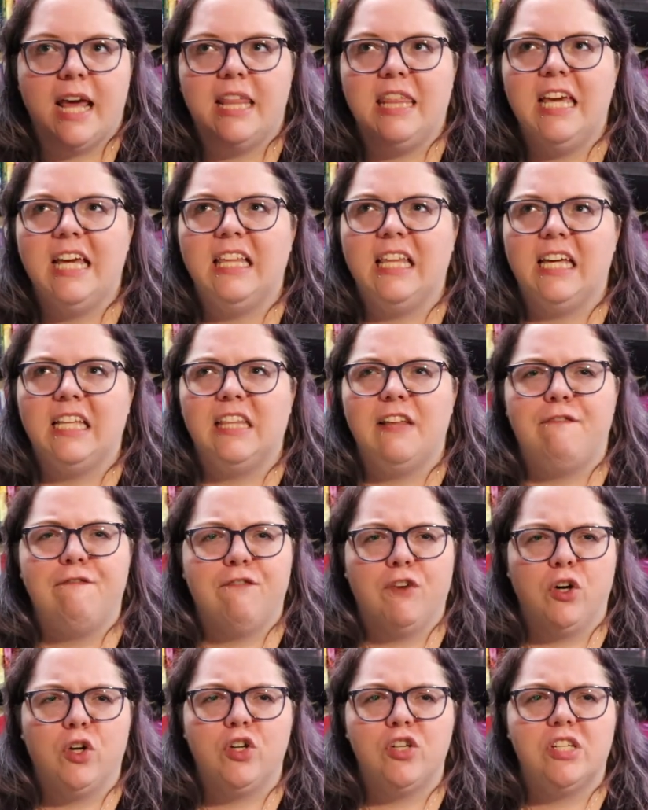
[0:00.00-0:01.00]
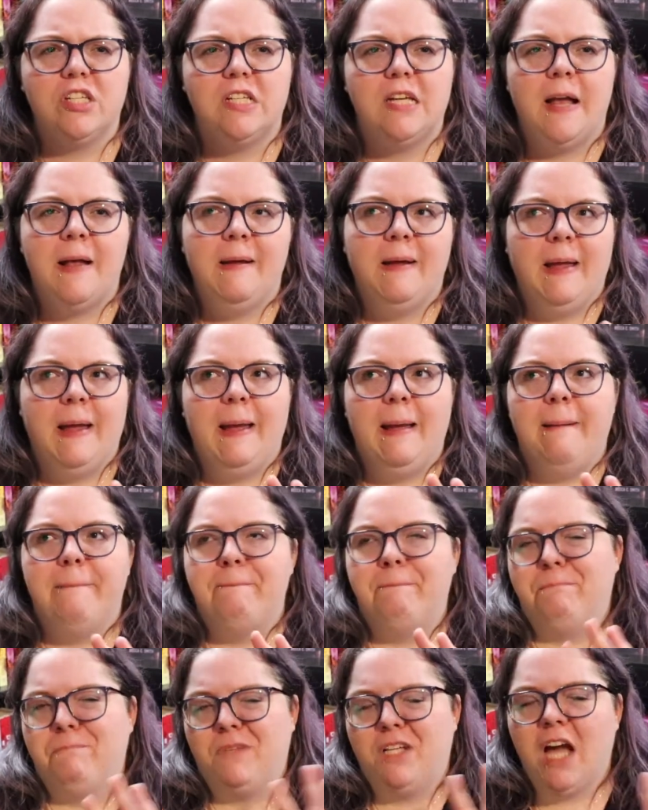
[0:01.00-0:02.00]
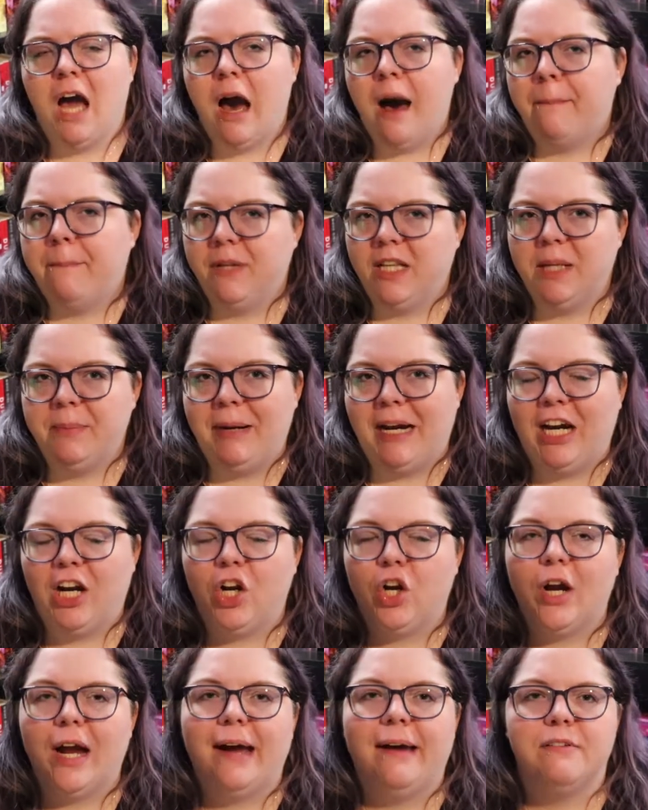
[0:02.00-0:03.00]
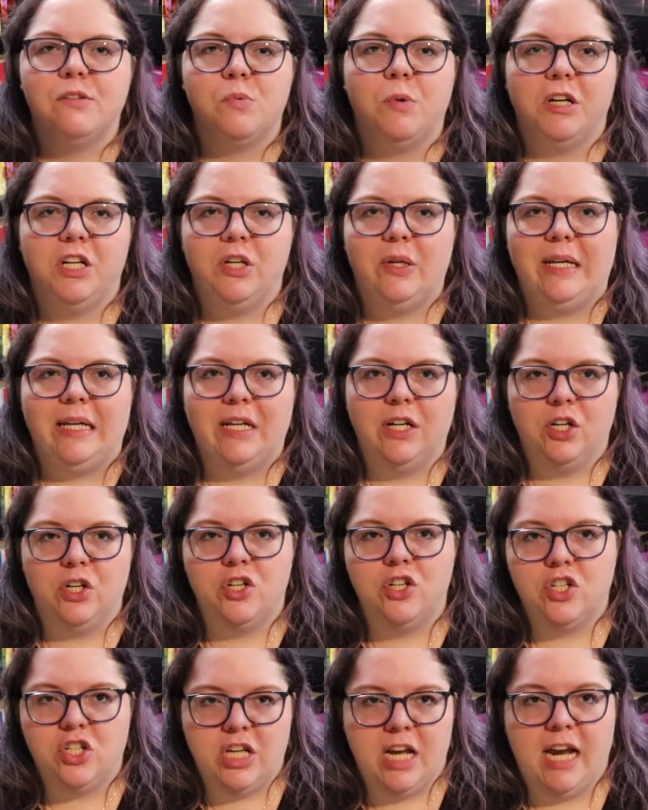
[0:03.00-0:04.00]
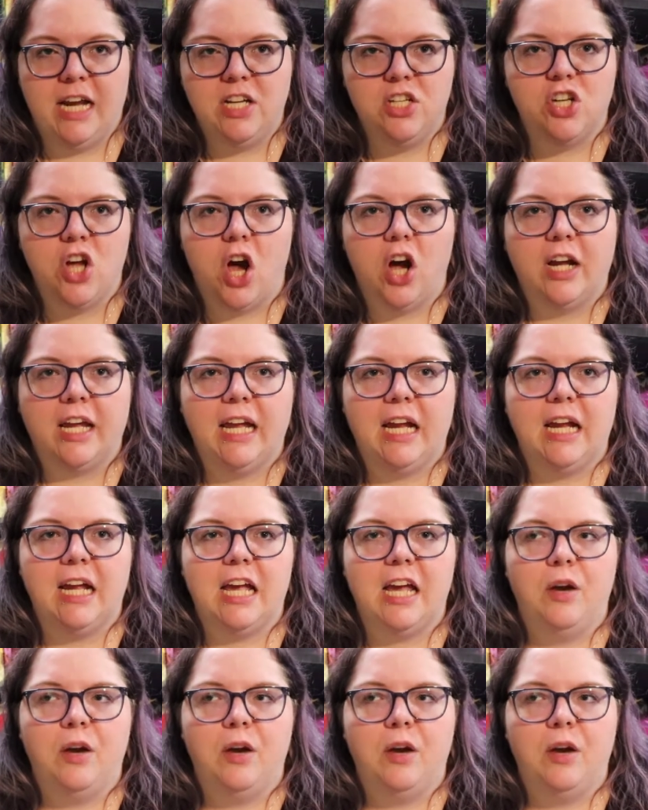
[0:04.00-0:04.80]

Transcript: I think like the first couple of paragraphs where you hear Jade talking